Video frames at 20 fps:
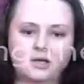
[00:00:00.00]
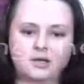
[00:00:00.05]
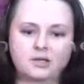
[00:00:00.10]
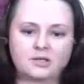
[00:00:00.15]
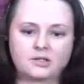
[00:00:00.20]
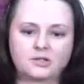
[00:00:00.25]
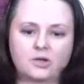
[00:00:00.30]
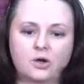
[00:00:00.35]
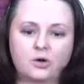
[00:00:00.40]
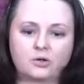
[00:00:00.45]

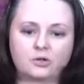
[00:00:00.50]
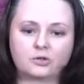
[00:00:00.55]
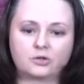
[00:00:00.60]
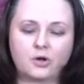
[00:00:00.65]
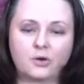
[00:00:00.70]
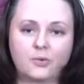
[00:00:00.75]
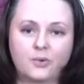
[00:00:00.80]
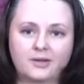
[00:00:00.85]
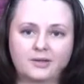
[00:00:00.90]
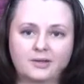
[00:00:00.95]
song No
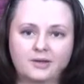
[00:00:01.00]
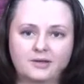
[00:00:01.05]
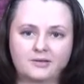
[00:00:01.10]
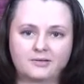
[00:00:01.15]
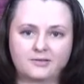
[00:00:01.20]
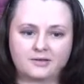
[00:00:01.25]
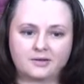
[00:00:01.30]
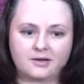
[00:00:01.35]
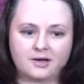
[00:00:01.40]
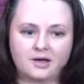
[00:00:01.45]
One in
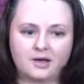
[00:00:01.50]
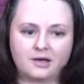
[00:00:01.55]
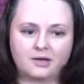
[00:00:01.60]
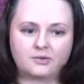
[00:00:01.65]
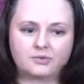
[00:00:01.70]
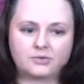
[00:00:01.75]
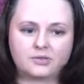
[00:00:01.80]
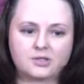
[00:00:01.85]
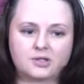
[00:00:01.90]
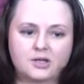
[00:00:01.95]
the
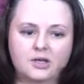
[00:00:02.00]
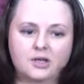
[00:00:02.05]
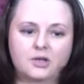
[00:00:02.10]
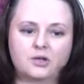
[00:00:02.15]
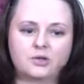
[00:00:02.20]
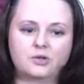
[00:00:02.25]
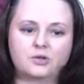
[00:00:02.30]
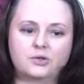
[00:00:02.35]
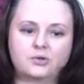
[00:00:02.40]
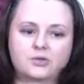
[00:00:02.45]
House
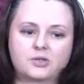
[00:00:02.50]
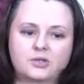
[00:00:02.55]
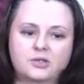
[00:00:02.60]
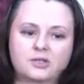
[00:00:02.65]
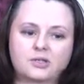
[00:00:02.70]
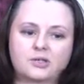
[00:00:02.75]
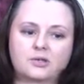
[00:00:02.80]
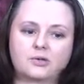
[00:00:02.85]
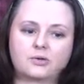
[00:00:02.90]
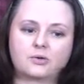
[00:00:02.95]
uses
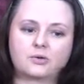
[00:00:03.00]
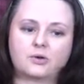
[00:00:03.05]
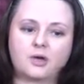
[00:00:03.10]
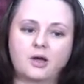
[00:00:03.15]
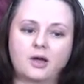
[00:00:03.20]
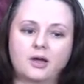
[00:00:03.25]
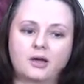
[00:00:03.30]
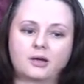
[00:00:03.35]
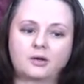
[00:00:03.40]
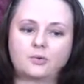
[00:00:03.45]

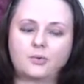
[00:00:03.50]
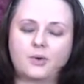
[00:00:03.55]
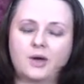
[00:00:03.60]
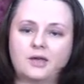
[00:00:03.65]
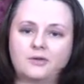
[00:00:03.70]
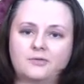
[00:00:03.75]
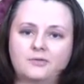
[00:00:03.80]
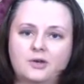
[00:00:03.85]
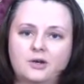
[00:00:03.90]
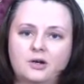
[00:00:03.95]

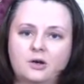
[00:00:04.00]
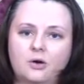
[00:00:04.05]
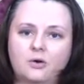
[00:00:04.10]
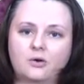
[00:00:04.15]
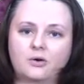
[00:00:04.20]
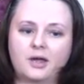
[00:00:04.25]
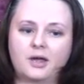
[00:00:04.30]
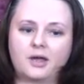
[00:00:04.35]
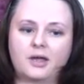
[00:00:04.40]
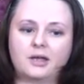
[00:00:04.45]
quaver or
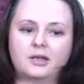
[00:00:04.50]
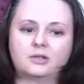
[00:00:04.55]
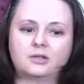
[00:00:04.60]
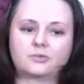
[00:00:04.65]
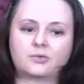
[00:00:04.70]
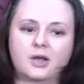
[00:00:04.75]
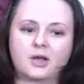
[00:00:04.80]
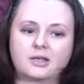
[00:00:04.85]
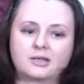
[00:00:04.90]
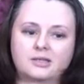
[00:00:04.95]
8
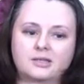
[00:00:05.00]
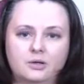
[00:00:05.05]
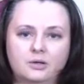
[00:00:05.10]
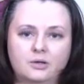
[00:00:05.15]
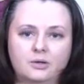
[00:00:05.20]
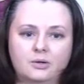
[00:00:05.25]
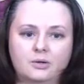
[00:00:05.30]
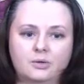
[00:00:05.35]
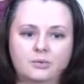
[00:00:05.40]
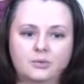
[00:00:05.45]
rests
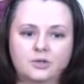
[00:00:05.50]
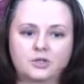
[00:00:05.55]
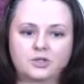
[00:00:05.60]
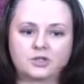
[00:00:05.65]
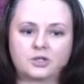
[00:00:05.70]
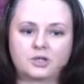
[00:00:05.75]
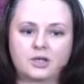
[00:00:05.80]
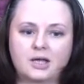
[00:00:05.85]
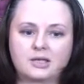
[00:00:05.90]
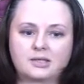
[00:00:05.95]
which
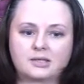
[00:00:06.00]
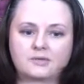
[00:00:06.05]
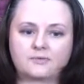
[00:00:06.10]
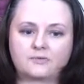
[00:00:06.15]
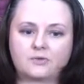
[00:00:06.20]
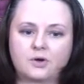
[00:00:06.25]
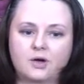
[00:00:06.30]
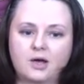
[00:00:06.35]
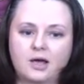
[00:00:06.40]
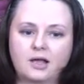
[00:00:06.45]
last for
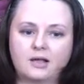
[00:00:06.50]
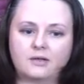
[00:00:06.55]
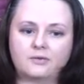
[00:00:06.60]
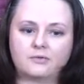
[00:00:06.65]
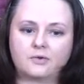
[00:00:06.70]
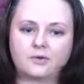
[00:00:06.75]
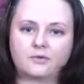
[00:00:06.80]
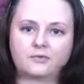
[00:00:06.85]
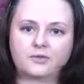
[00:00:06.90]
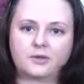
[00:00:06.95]
half
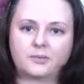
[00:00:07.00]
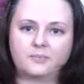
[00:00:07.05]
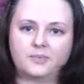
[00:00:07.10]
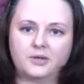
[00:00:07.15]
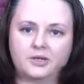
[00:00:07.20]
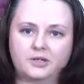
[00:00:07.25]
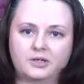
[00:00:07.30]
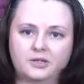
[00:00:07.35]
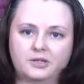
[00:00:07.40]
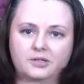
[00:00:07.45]
of the
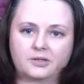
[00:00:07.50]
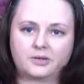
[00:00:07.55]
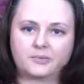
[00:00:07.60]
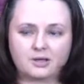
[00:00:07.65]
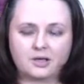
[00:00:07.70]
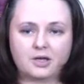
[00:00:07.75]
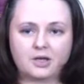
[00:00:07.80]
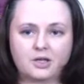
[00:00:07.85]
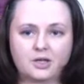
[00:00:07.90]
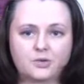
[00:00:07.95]
beat.
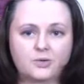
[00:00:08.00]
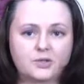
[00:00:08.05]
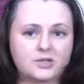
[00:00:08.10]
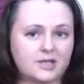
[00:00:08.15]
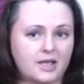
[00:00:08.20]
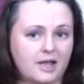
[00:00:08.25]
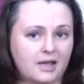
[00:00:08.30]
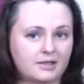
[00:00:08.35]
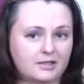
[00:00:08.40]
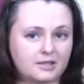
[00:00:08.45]
Here is the
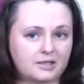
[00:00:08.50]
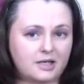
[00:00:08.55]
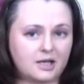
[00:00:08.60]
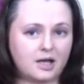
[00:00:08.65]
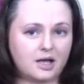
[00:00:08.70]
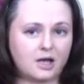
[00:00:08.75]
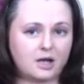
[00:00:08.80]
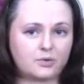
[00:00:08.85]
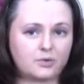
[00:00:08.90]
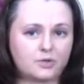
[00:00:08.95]
idea
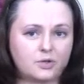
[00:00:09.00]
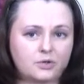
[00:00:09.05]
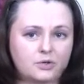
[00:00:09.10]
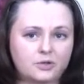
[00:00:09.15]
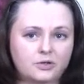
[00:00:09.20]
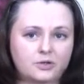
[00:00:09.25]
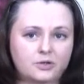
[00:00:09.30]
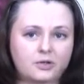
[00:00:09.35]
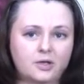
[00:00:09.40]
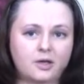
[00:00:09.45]
how you
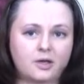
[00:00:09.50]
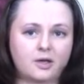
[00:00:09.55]
can